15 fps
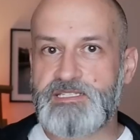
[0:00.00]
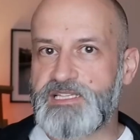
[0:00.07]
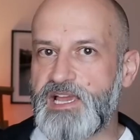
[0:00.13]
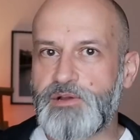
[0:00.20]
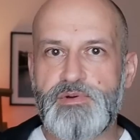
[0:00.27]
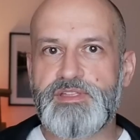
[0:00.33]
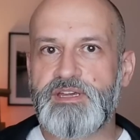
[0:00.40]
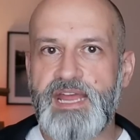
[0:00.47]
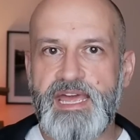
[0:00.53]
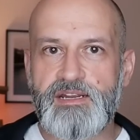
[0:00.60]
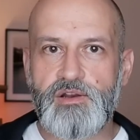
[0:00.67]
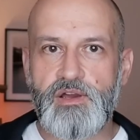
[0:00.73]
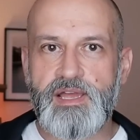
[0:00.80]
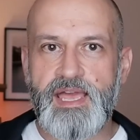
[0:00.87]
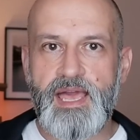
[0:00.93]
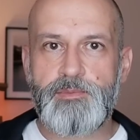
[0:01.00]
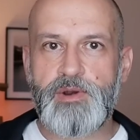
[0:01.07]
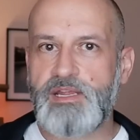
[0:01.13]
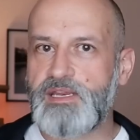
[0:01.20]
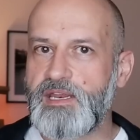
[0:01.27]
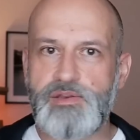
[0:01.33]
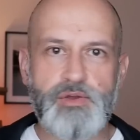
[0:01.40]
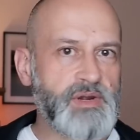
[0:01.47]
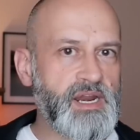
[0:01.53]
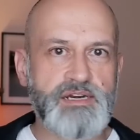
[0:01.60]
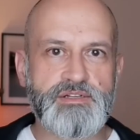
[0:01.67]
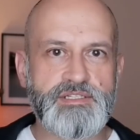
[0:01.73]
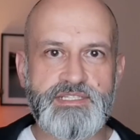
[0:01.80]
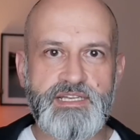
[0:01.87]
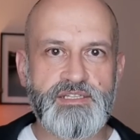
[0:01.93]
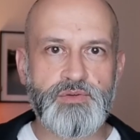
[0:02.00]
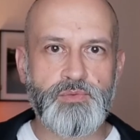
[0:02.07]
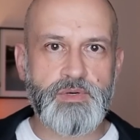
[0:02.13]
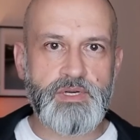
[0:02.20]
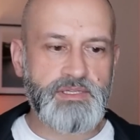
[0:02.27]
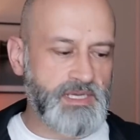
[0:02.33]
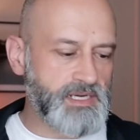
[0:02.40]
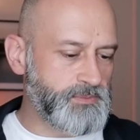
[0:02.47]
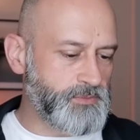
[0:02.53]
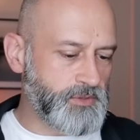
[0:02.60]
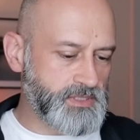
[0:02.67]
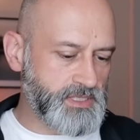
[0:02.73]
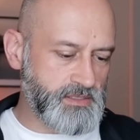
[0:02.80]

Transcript: It's like with an analog camera, they don't understand the world anymore.